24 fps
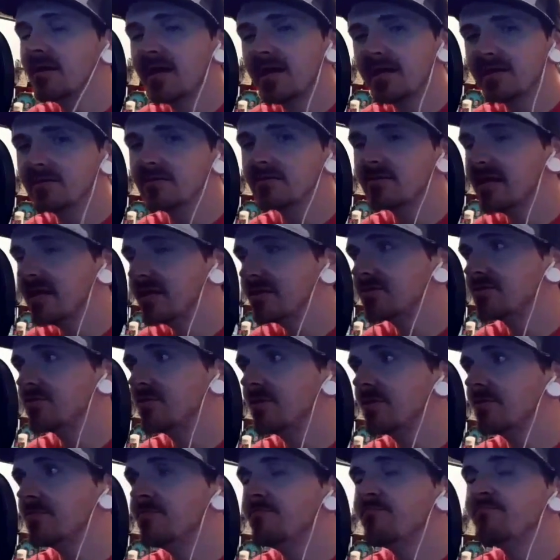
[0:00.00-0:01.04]
end
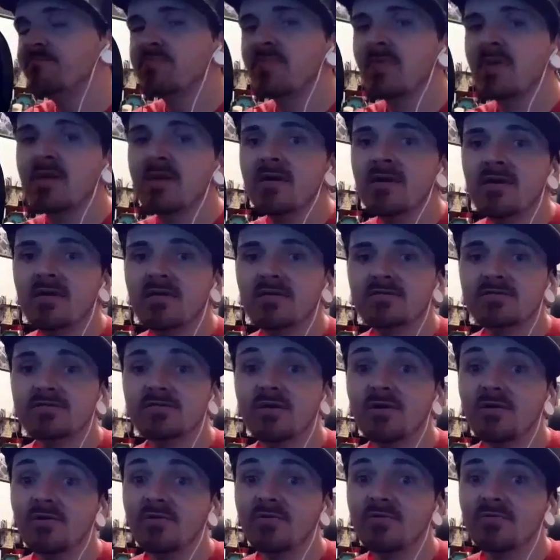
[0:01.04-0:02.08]
quote.
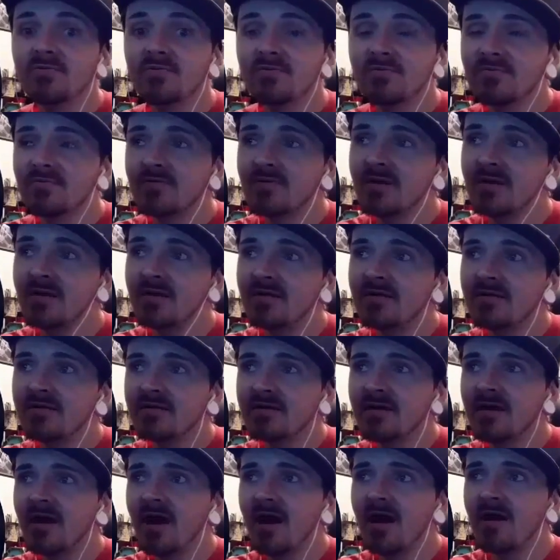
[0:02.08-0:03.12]
So uh,
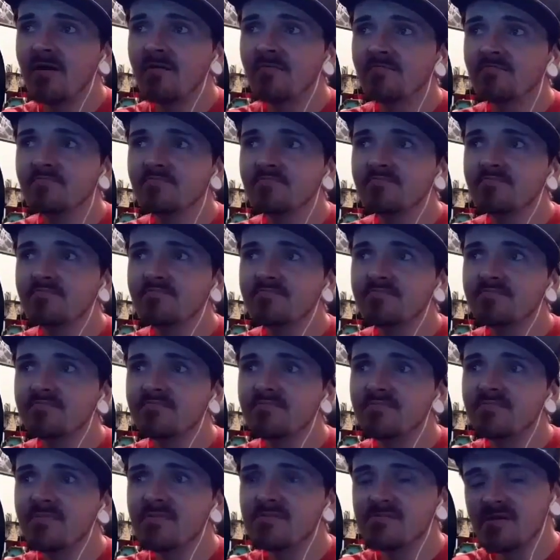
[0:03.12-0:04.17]
I'm
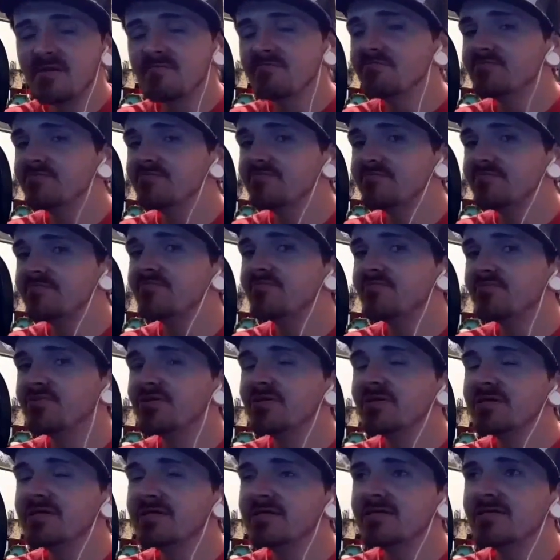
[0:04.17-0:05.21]
I'm
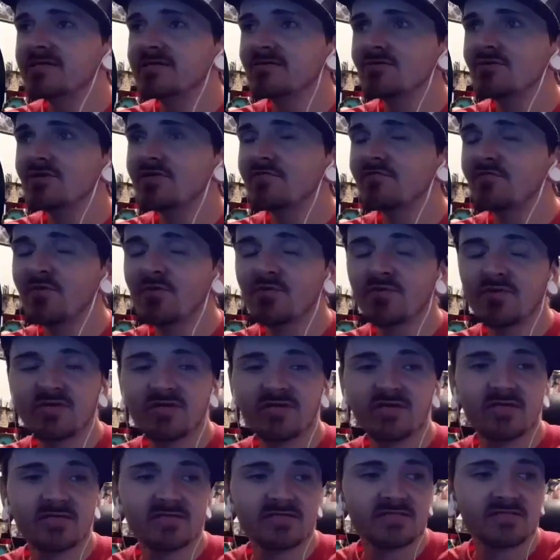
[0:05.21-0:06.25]
really looking forward to
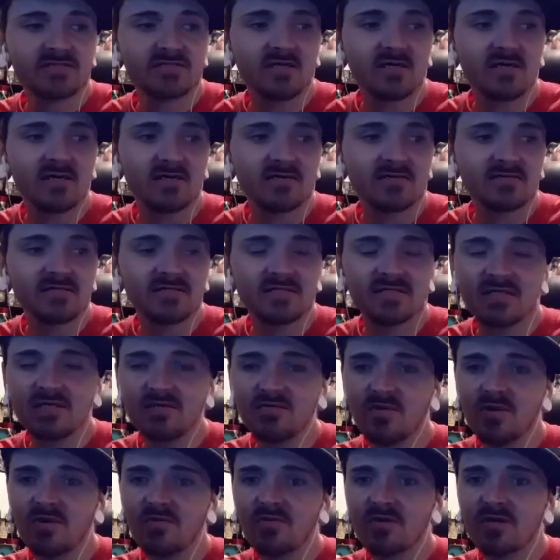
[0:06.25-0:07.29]
this to see
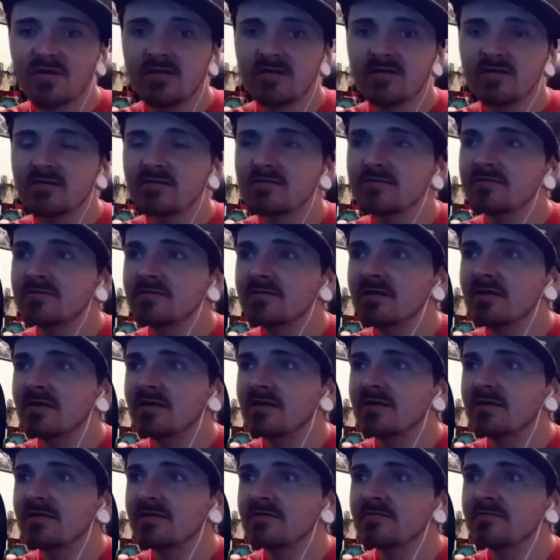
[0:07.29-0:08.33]
what we're
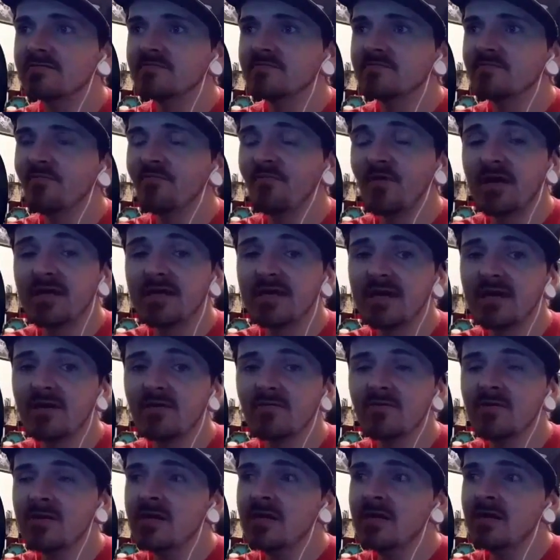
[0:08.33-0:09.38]
gonna find
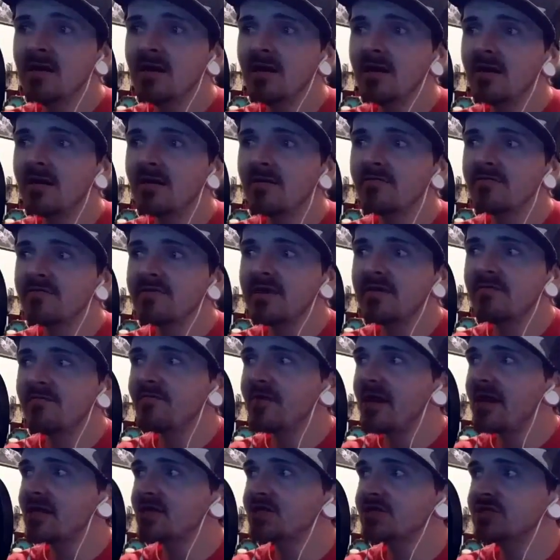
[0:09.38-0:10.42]
out.
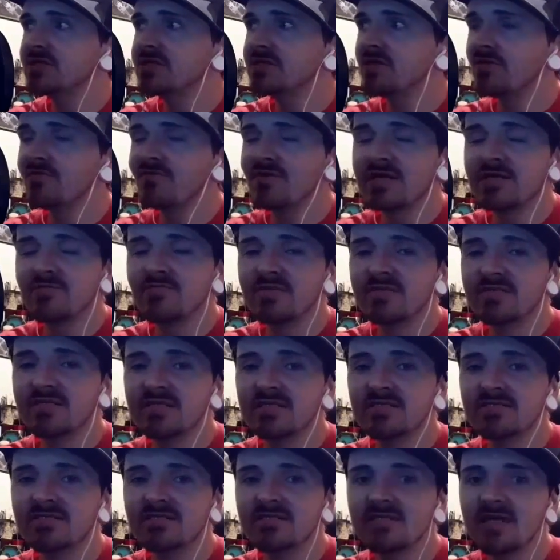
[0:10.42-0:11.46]
They've actually already been
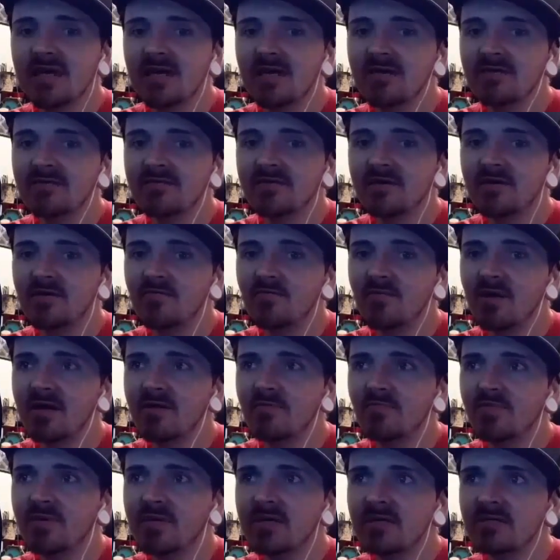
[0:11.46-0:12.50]
teasing that there
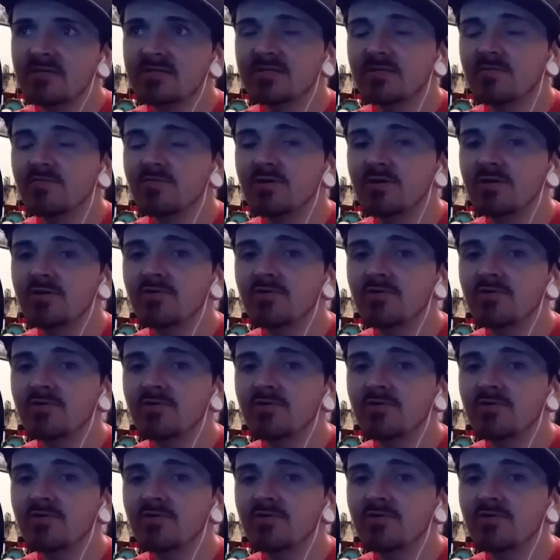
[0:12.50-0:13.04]
might be some